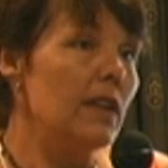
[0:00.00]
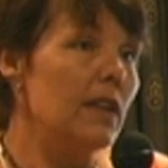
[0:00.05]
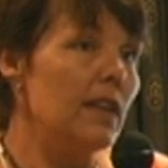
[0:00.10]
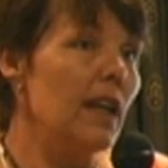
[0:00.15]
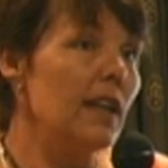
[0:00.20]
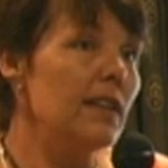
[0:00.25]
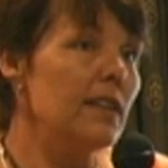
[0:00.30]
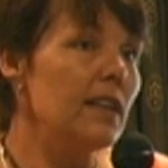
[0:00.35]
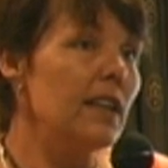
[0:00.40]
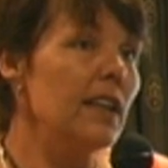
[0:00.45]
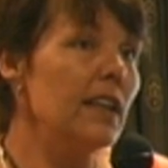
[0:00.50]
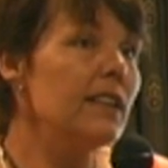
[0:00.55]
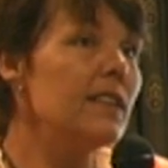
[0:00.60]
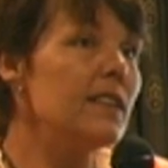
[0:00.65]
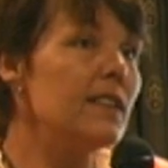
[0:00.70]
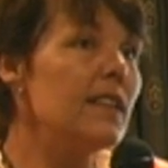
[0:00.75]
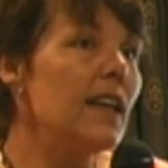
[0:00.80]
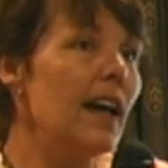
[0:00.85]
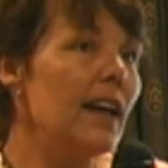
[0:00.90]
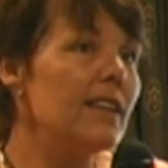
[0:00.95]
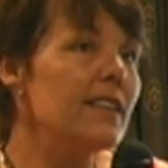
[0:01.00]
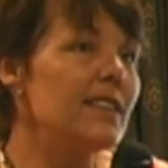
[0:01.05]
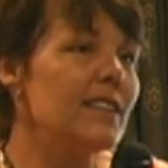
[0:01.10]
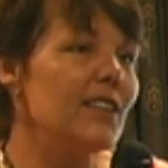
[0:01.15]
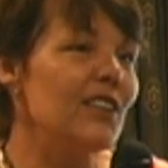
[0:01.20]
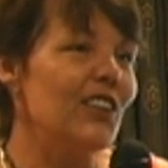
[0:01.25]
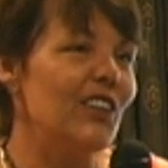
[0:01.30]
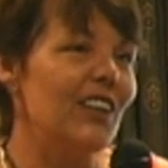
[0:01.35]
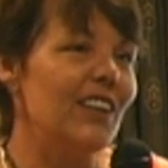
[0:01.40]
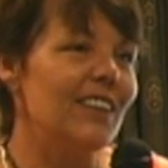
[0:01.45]
That's, it's that
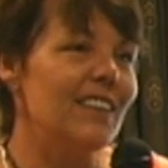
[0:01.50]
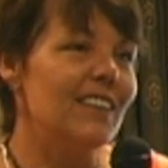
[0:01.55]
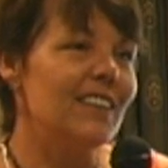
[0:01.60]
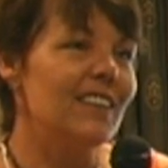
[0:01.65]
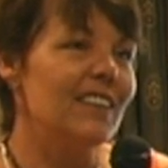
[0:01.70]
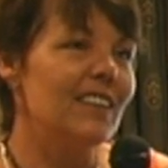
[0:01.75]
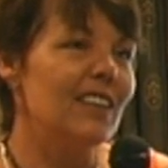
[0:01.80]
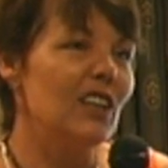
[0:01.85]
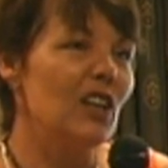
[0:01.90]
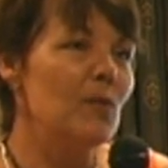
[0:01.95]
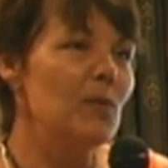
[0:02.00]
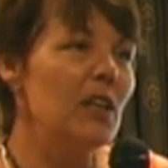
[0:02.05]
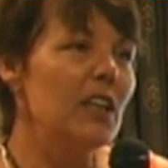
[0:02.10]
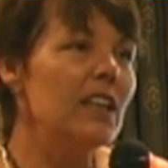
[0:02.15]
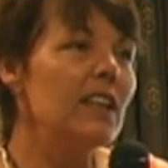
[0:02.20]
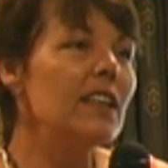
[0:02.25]
serious. I mean,